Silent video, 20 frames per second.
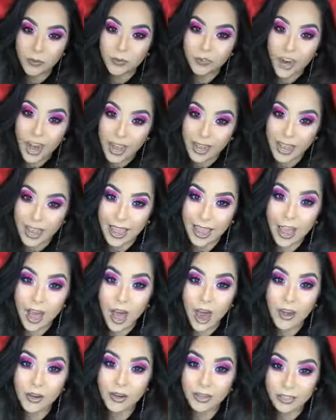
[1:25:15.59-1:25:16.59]
Friday
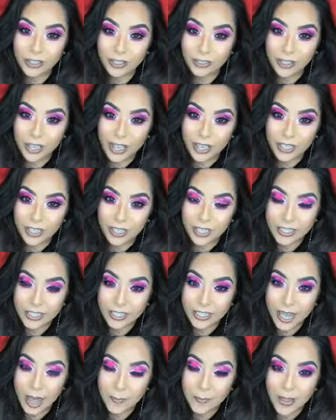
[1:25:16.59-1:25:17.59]
on Crystal H D Z
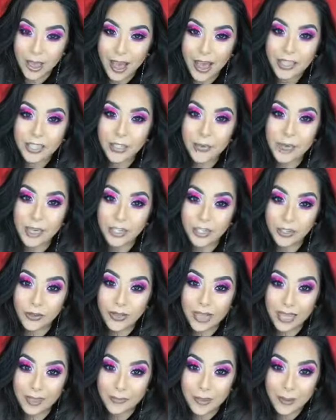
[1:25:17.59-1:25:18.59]
Tapia, so make sure you
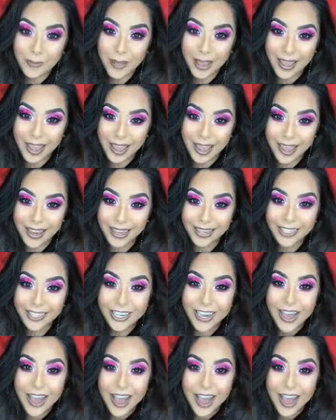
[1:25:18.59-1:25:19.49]
like my page.